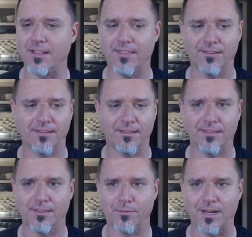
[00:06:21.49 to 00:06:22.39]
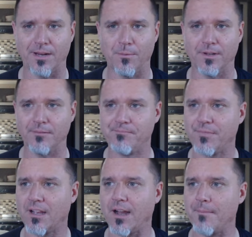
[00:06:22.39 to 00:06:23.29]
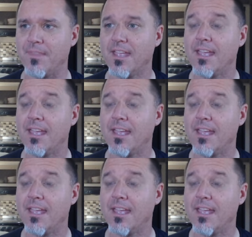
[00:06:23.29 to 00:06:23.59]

the, the right one. All right.